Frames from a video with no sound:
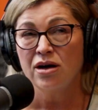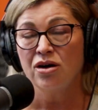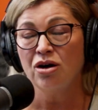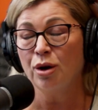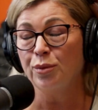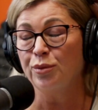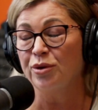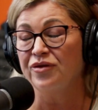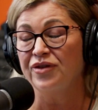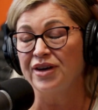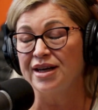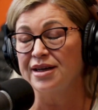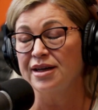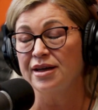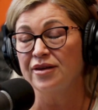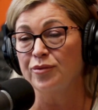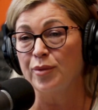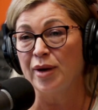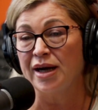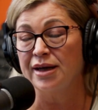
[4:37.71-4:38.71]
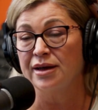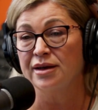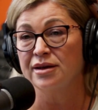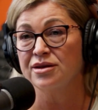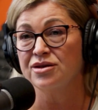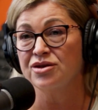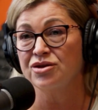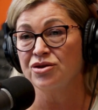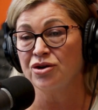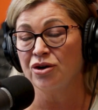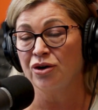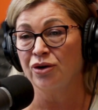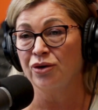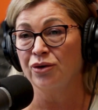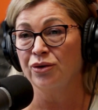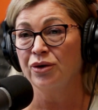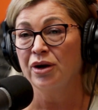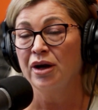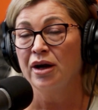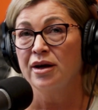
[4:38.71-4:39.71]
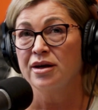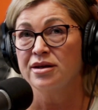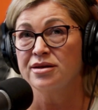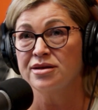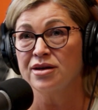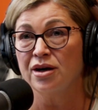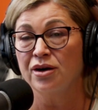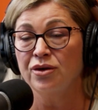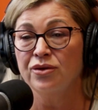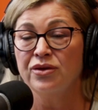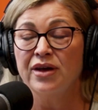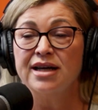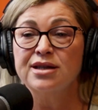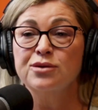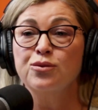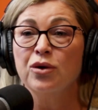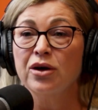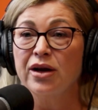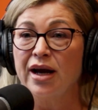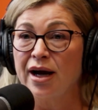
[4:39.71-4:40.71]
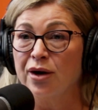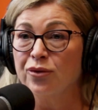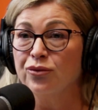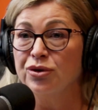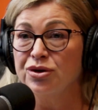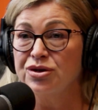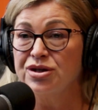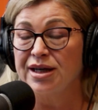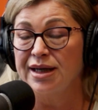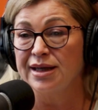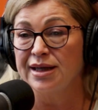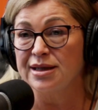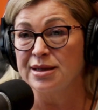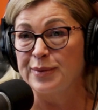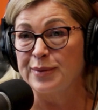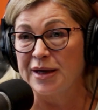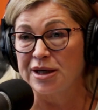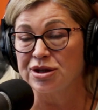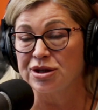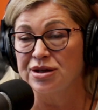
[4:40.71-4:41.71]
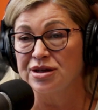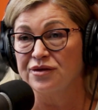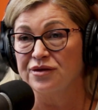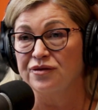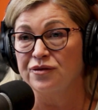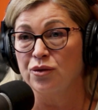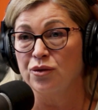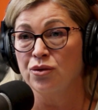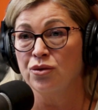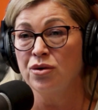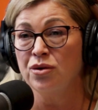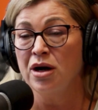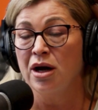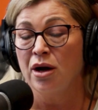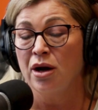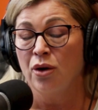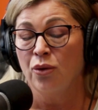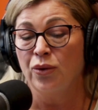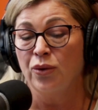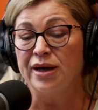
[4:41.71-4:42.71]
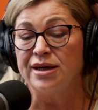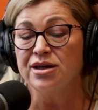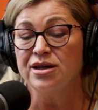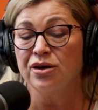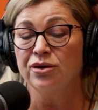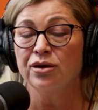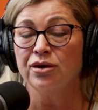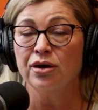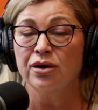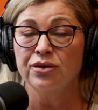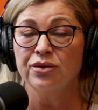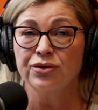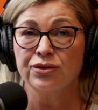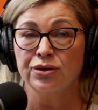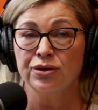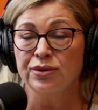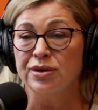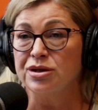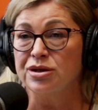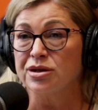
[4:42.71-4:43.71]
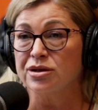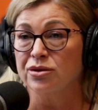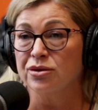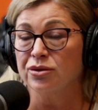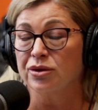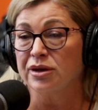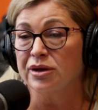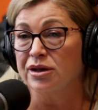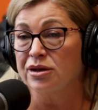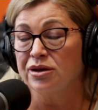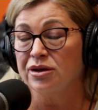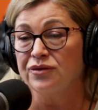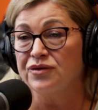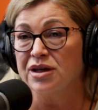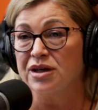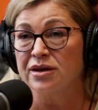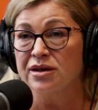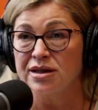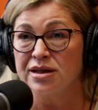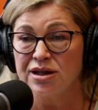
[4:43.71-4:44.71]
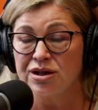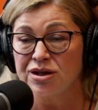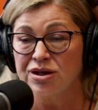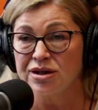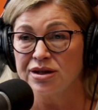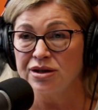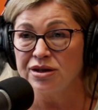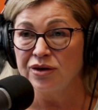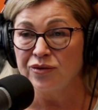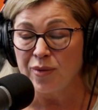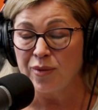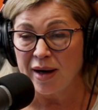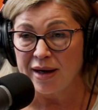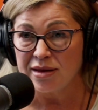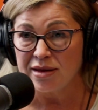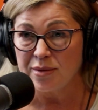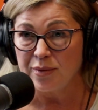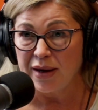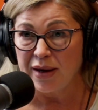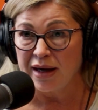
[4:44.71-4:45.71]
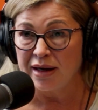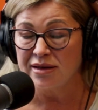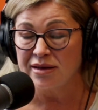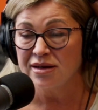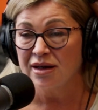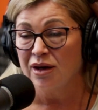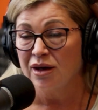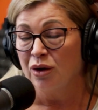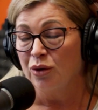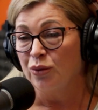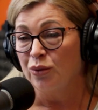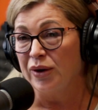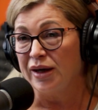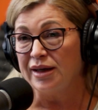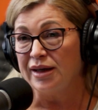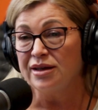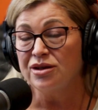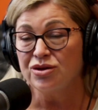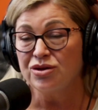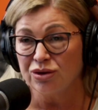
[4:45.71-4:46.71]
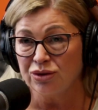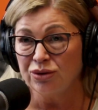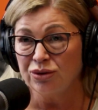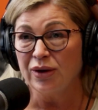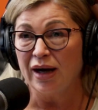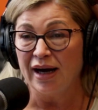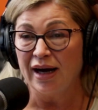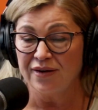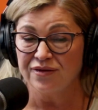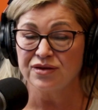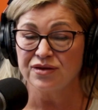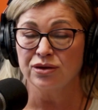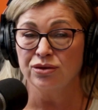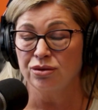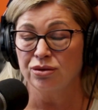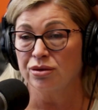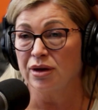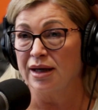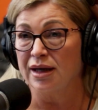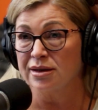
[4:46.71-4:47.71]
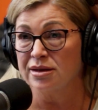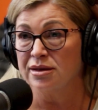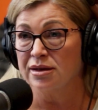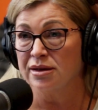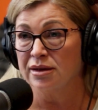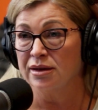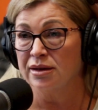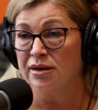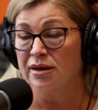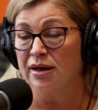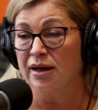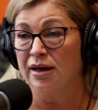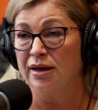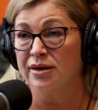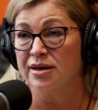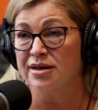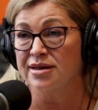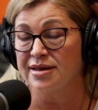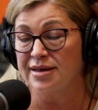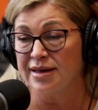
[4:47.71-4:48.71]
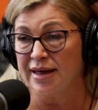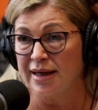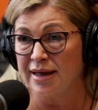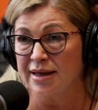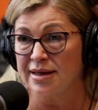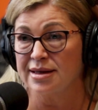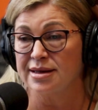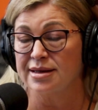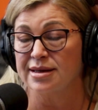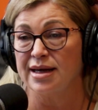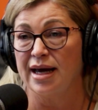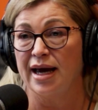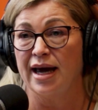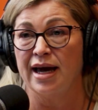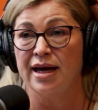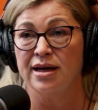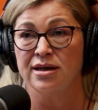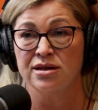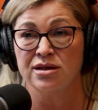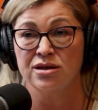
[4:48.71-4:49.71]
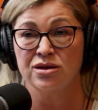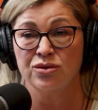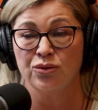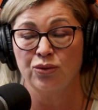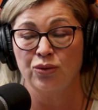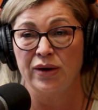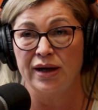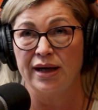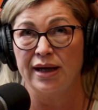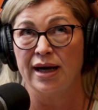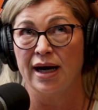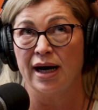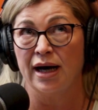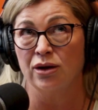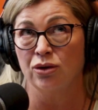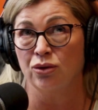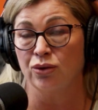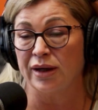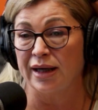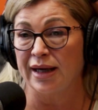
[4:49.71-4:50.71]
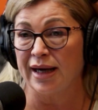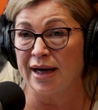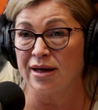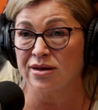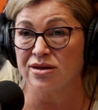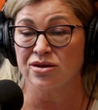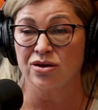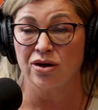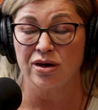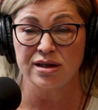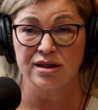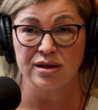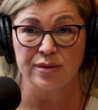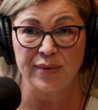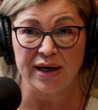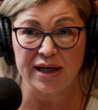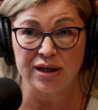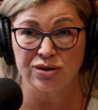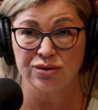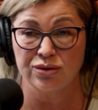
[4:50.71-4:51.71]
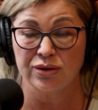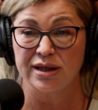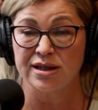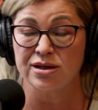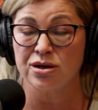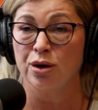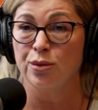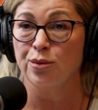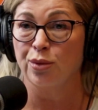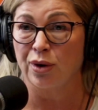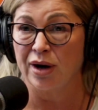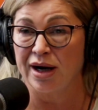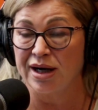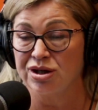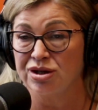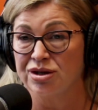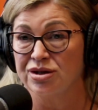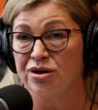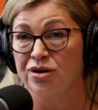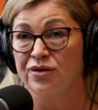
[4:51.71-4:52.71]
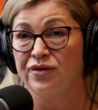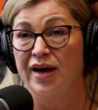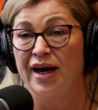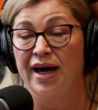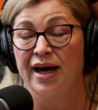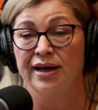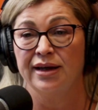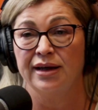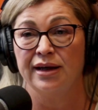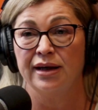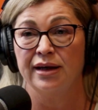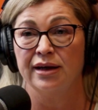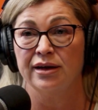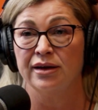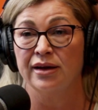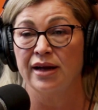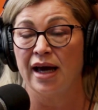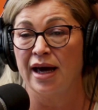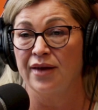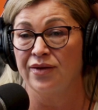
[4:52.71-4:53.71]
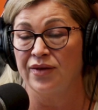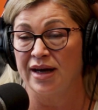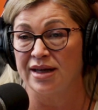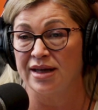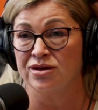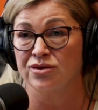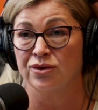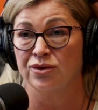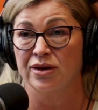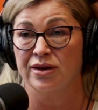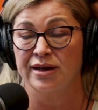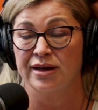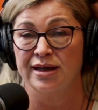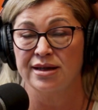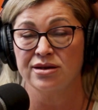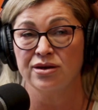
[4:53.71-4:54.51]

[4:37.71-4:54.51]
Not preventative maintenance, no. So that's what our routine inspections are for. We don't go through and just look that you've done the dishes and you've made the bed. We do have to look under the sinks, and we are looking outside to make sure there's no branches overhanging and that sort of thing.